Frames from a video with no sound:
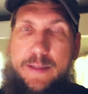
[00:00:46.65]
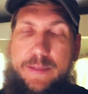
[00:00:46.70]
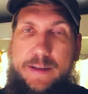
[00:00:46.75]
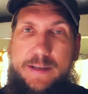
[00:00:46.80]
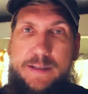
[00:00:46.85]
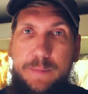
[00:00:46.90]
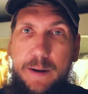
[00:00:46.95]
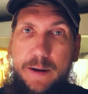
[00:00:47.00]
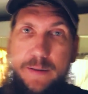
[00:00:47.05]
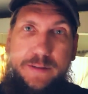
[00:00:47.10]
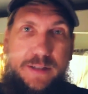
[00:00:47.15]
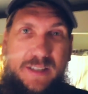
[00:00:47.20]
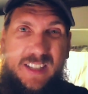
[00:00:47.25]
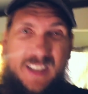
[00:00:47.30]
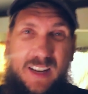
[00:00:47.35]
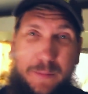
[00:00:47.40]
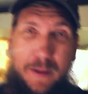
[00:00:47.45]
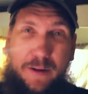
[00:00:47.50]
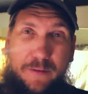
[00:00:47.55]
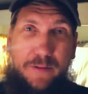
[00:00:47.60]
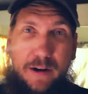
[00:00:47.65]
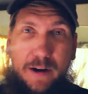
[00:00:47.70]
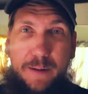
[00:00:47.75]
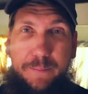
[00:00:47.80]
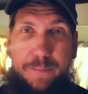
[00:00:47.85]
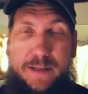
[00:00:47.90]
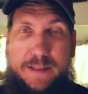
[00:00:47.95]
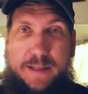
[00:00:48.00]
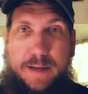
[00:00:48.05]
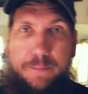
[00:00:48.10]
this month. It's just going to be a
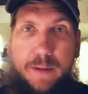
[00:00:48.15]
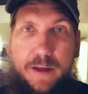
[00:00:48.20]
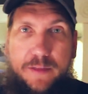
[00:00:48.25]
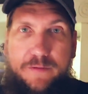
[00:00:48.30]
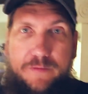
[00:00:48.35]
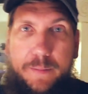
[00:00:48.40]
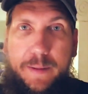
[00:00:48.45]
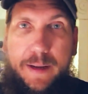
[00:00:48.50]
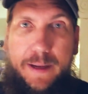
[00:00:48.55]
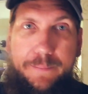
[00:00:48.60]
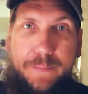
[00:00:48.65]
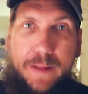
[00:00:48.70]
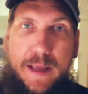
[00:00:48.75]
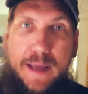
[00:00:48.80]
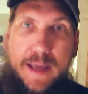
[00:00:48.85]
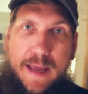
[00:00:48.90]
very busy month for me.